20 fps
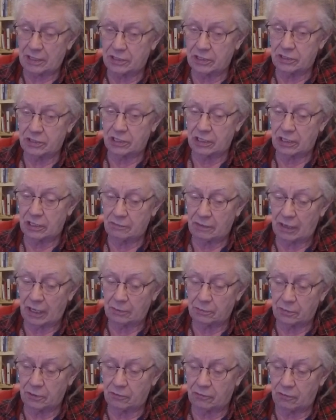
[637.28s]
it to develop
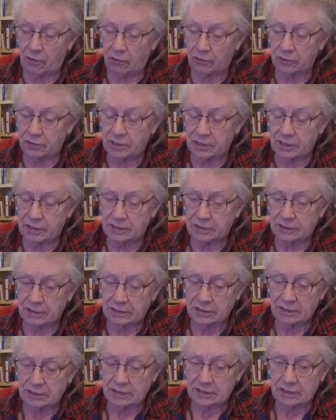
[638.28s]
a fault.
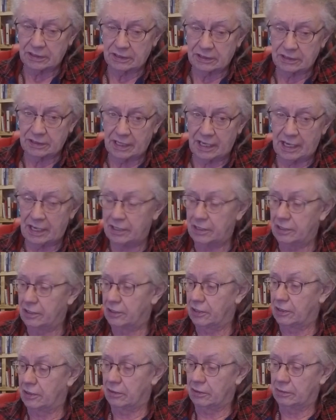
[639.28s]
There you
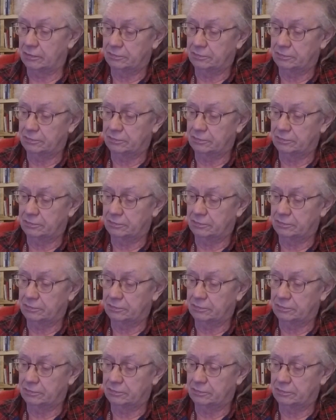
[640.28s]
go.